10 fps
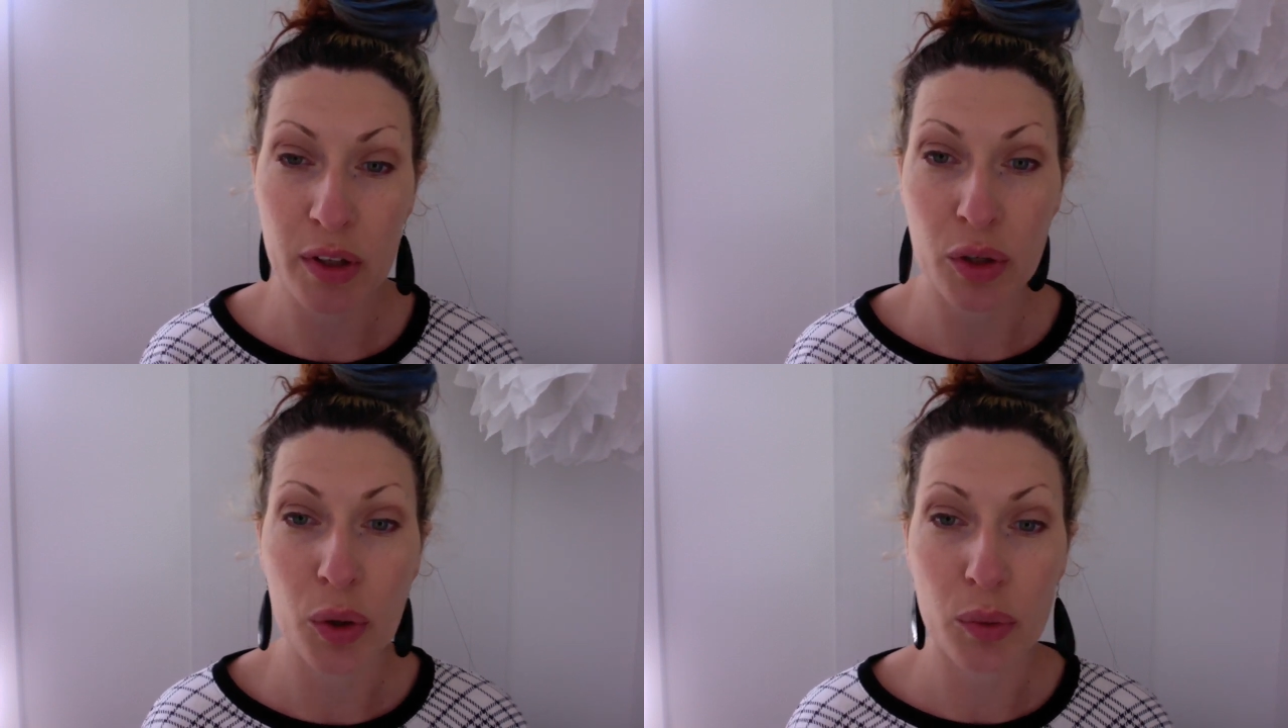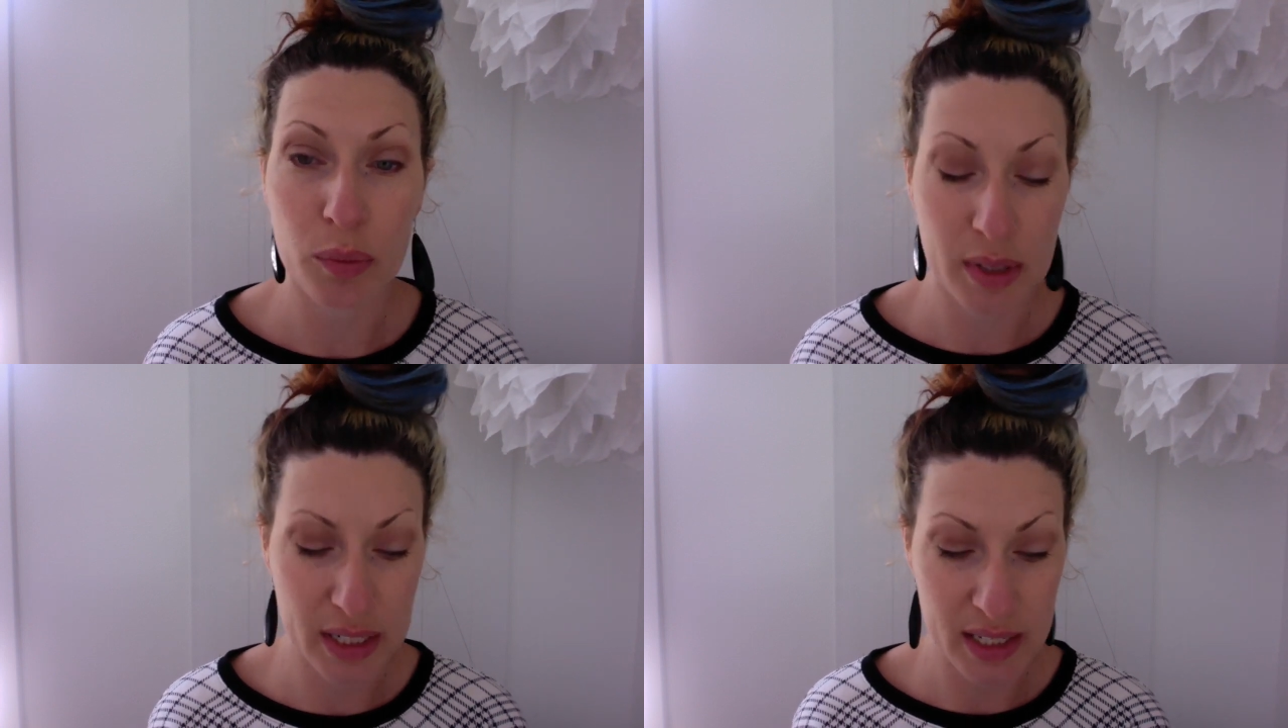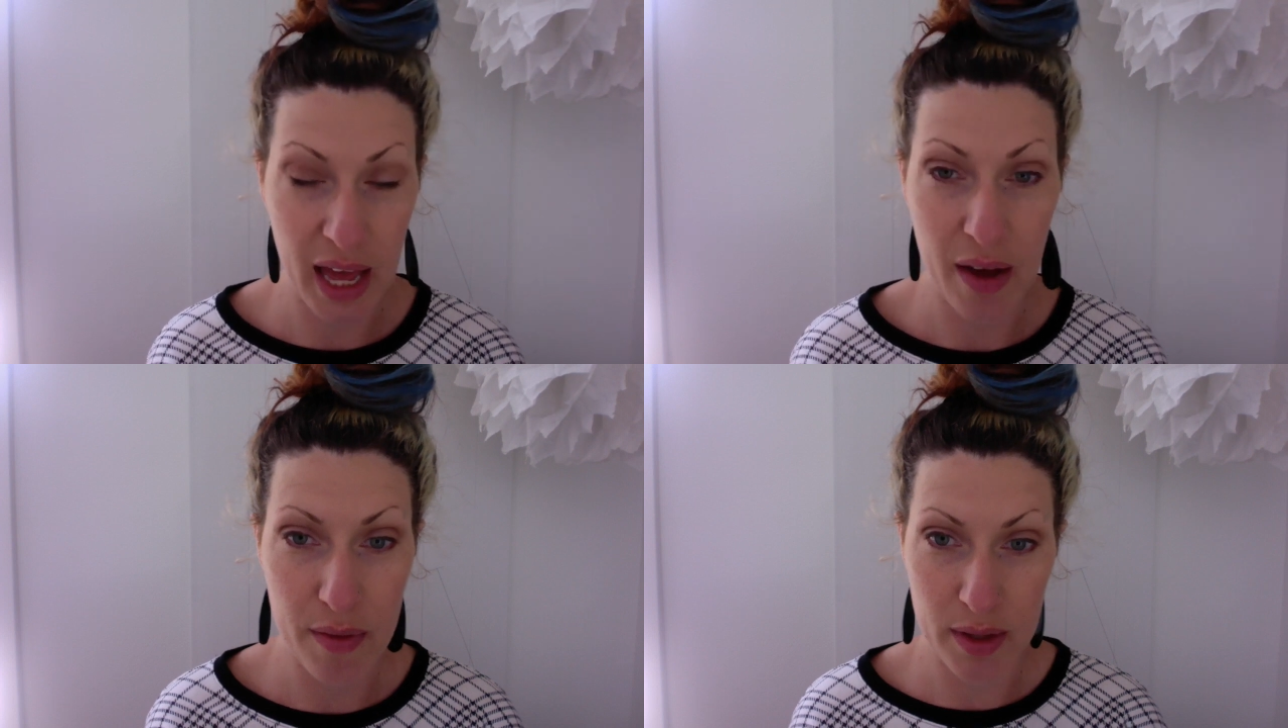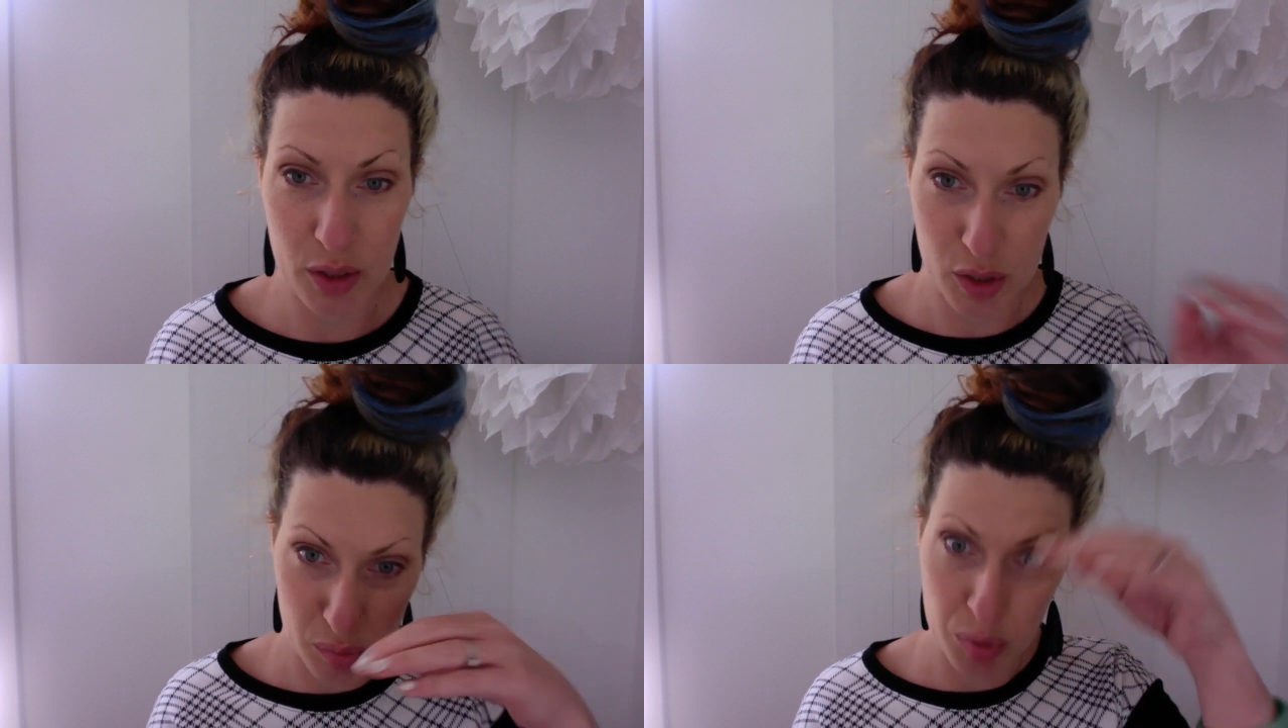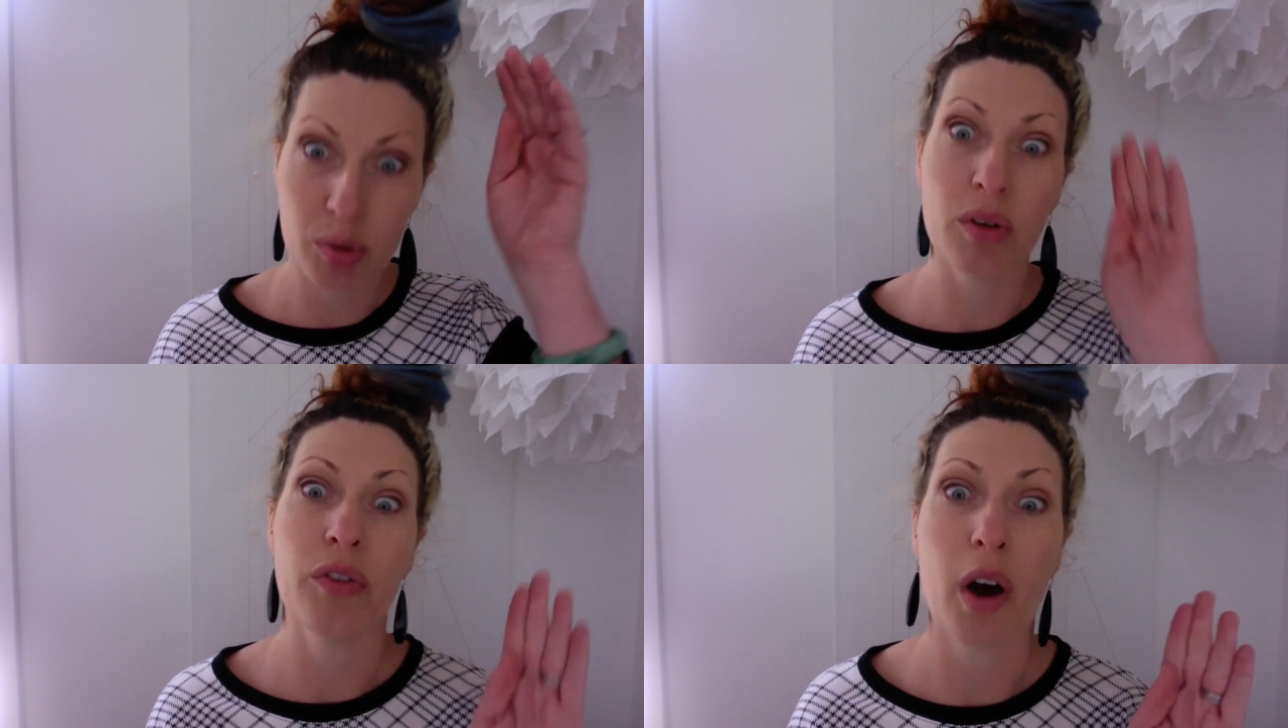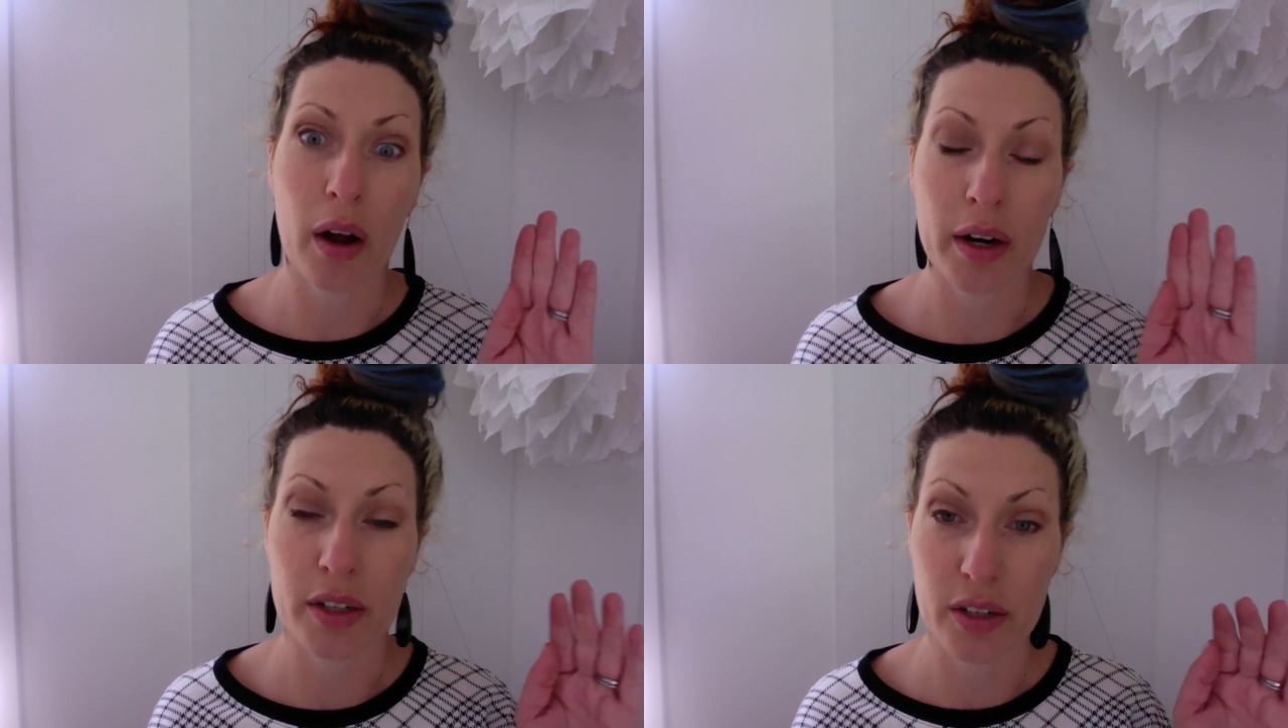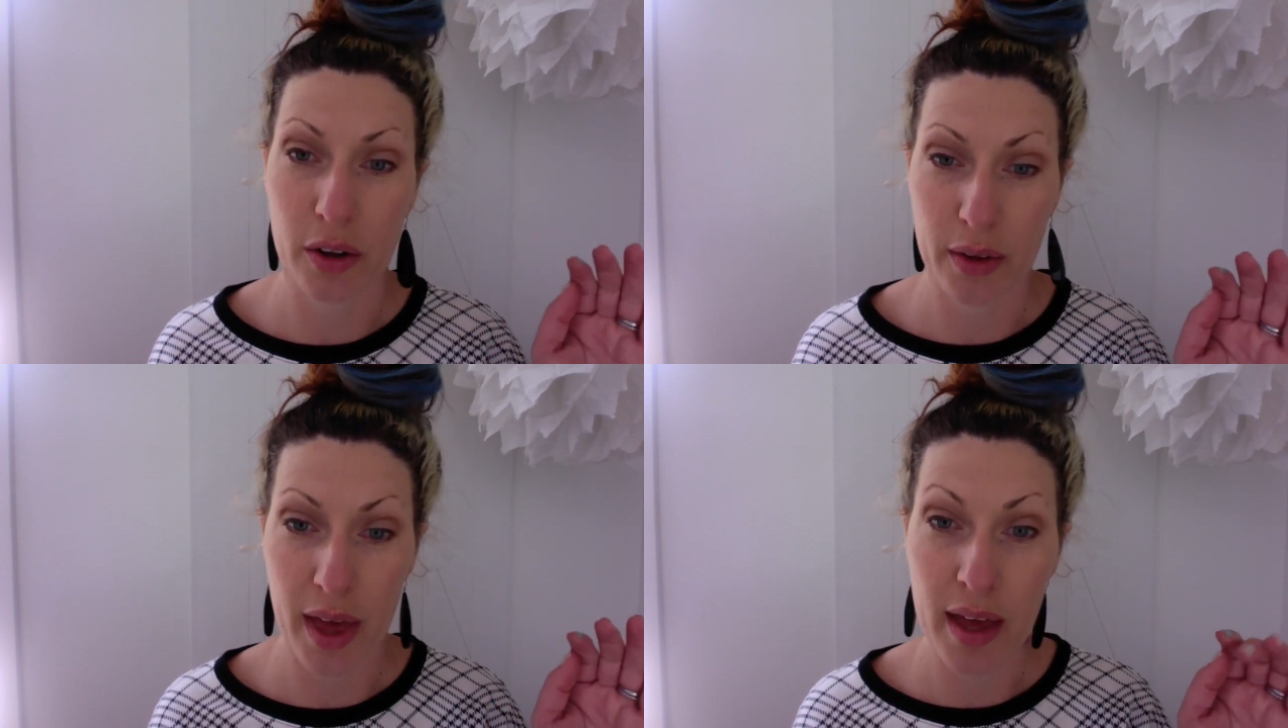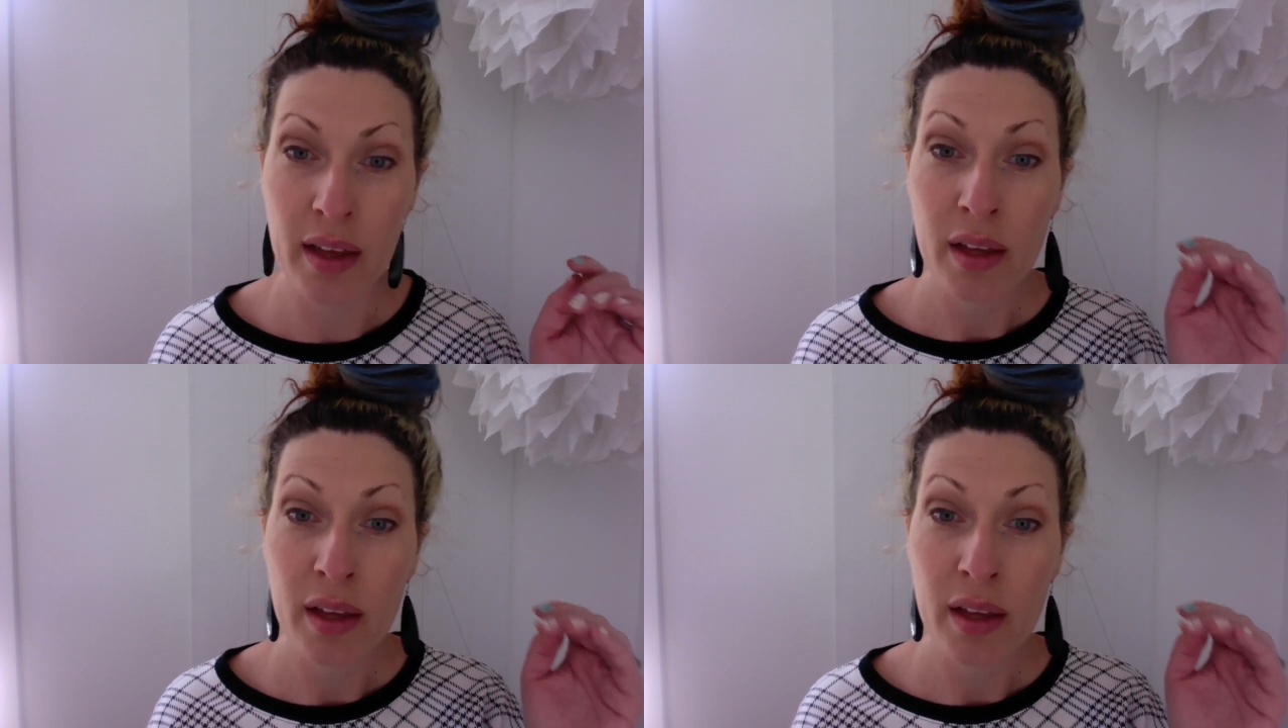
you don't need to have this just beautiful arch, okay?